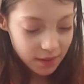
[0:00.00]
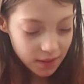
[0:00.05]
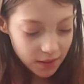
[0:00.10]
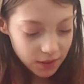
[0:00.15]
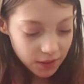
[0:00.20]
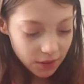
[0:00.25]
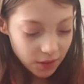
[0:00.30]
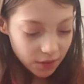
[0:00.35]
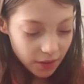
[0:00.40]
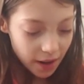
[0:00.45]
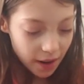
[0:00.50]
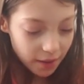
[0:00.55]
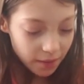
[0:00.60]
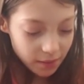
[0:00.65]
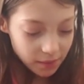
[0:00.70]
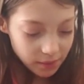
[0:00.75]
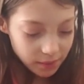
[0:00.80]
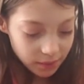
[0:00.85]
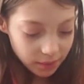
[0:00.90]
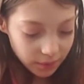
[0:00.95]
so
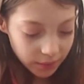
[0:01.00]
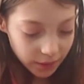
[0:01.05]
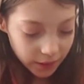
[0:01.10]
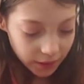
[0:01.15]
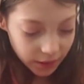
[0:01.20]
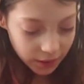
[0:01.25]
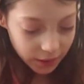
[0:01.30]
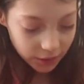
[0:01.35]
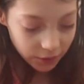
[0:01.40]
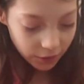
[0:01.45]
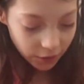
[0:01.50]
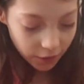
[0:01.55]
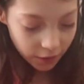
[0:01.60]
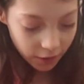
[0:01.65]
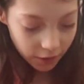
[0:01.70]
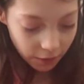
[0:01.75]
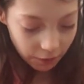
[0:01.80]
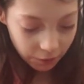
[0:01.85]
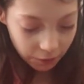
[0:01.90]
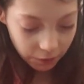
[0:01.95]
now we're going to draw
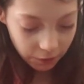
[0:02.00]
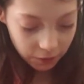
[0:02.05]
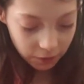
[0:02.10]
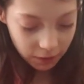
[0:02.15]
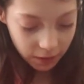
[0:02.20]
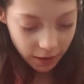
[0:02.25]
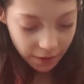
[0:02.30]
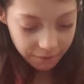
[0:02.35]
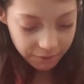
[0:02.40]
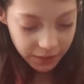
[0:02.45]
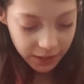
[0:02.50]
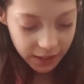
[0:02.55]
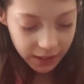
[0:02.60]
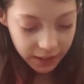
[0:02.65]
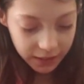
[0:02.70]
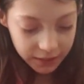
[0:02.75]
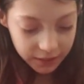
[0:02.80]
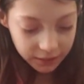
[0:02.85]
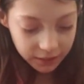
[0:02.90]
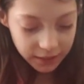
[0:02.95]
a fluffy little